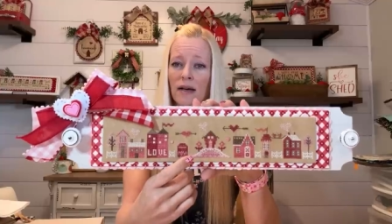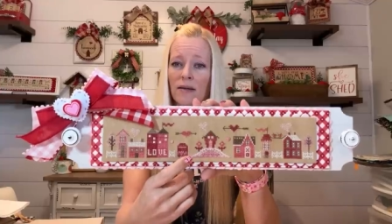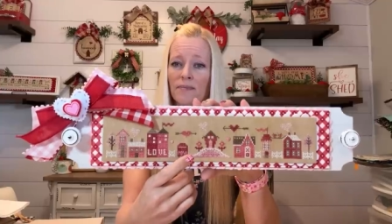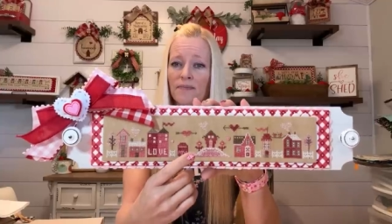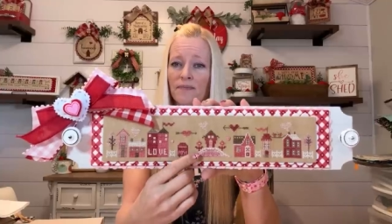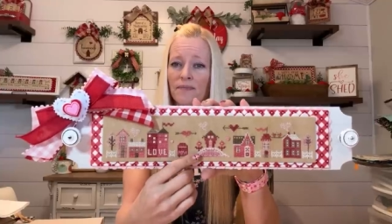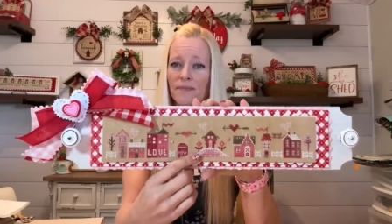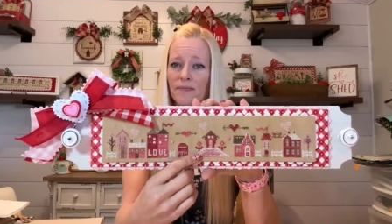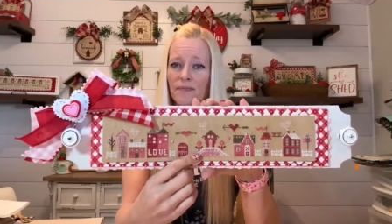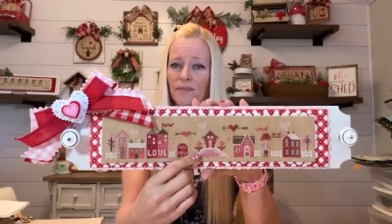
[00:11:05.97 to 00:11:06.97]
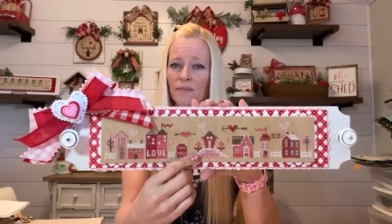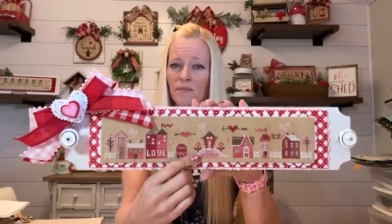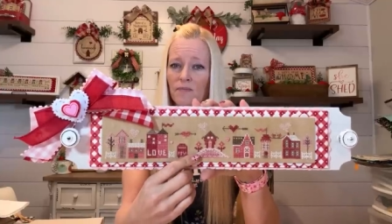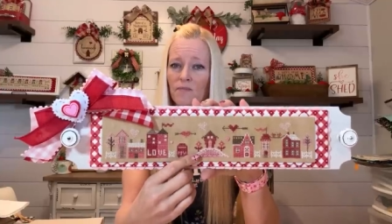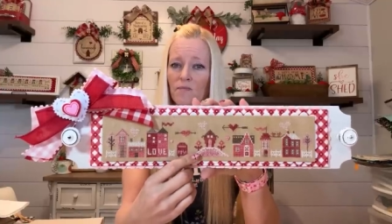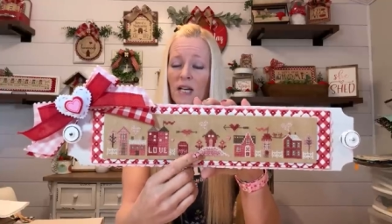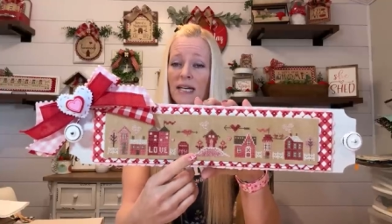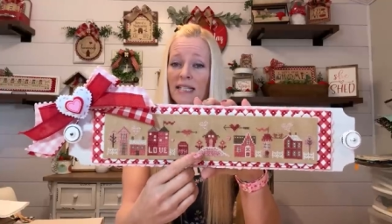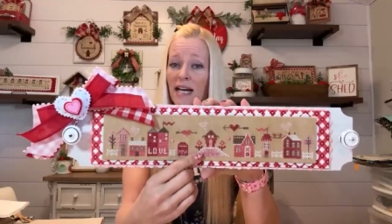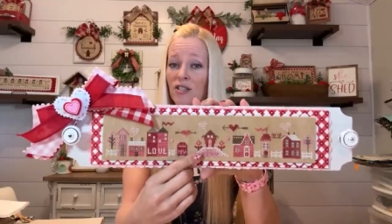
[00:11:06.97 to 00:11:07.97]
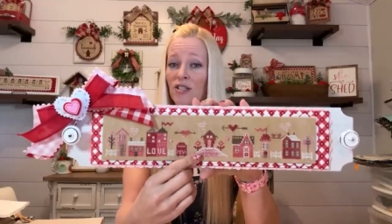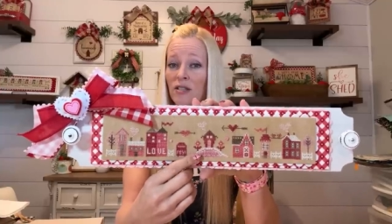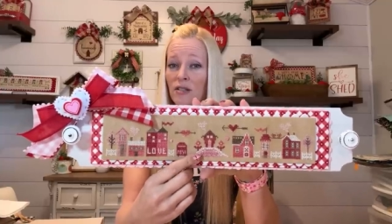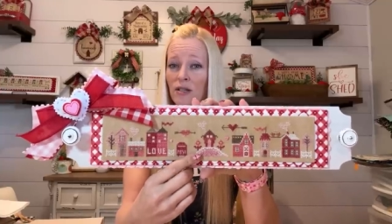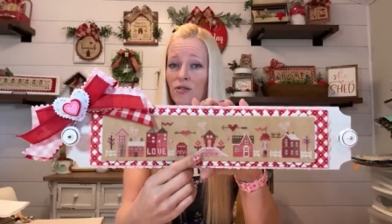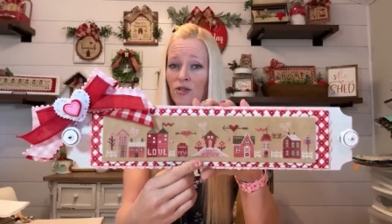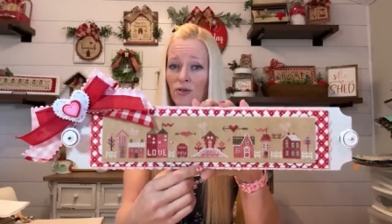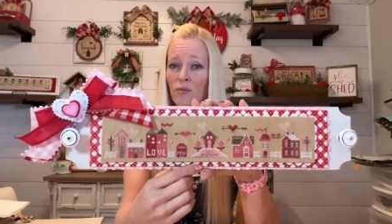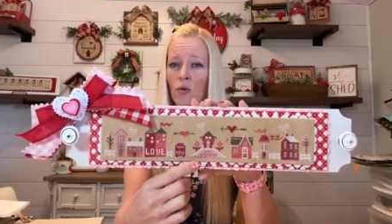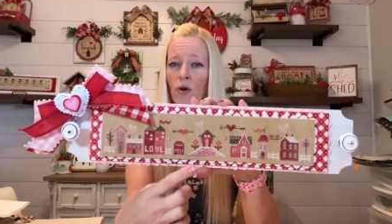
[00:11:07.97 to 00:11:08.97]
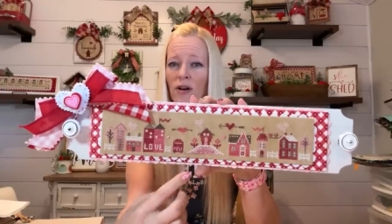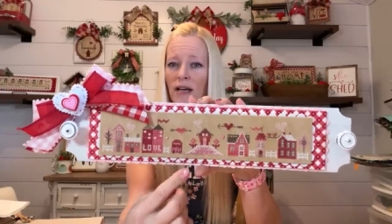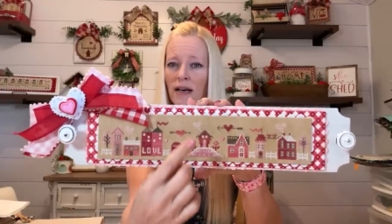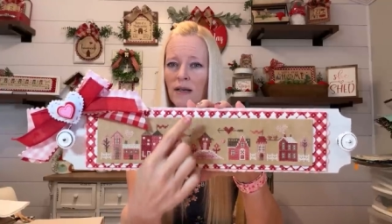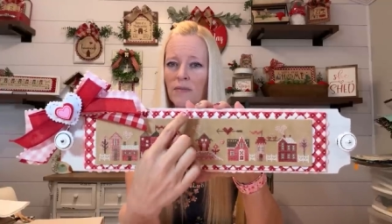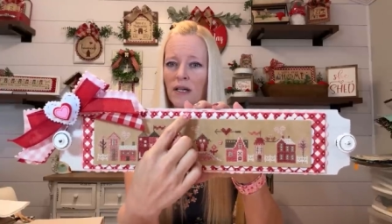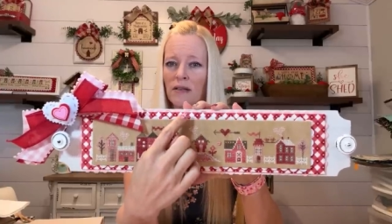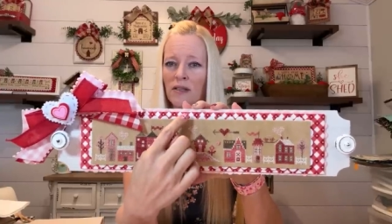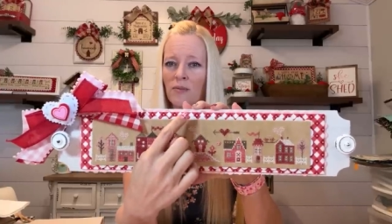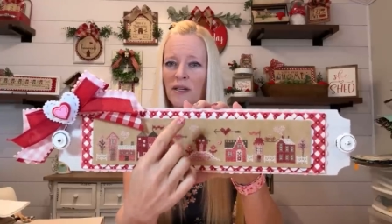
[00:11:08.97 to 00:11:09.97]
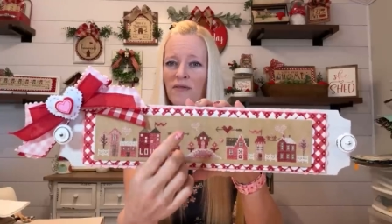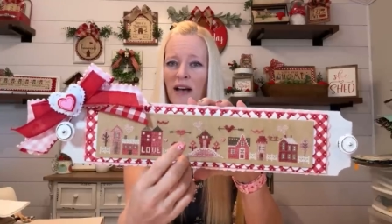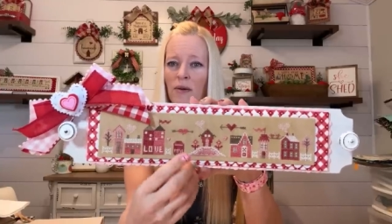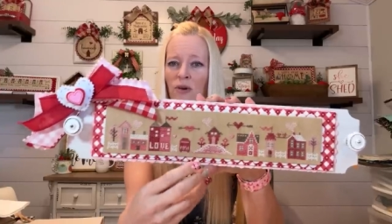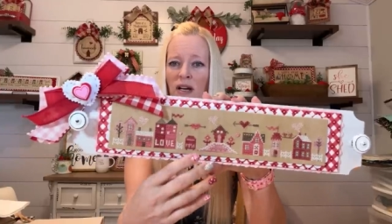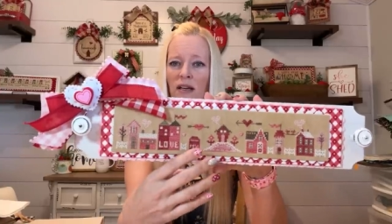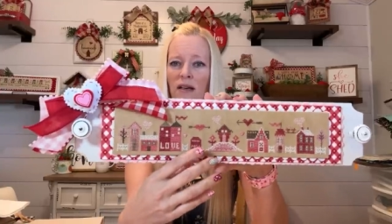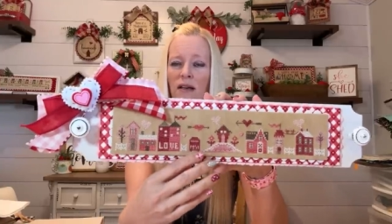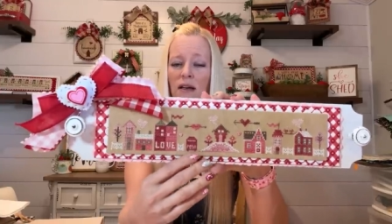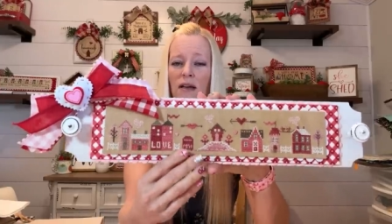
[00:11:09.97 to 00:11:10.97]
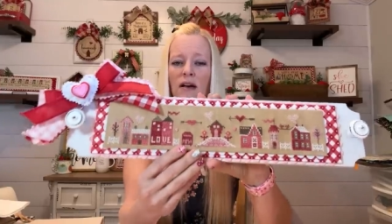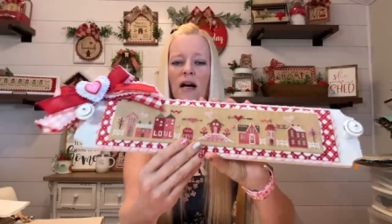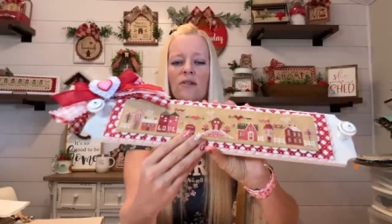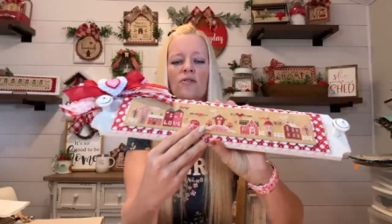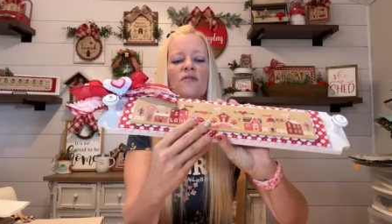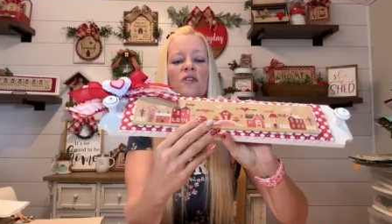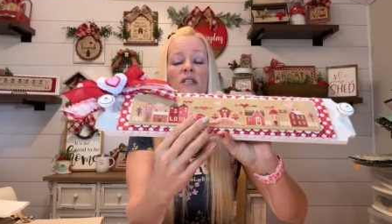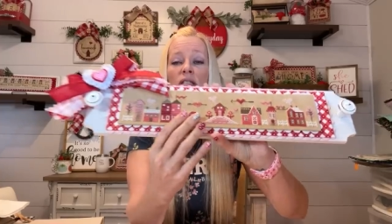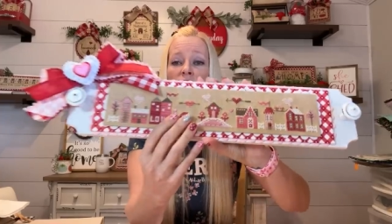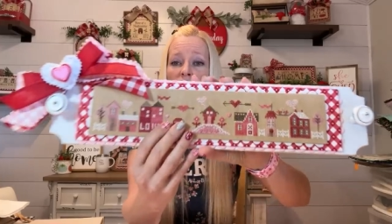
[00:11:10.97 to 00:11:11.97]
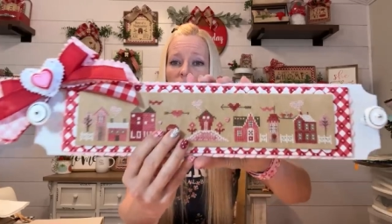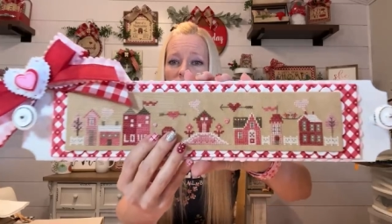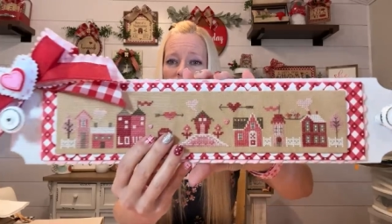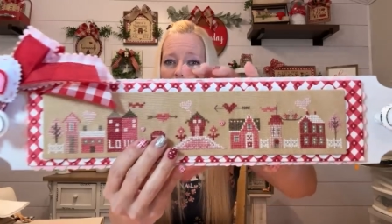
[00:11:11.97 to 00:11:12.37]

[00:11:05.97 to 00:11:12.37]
um, attached it to the board, um, a little bit of fabric. I don't know if you can see,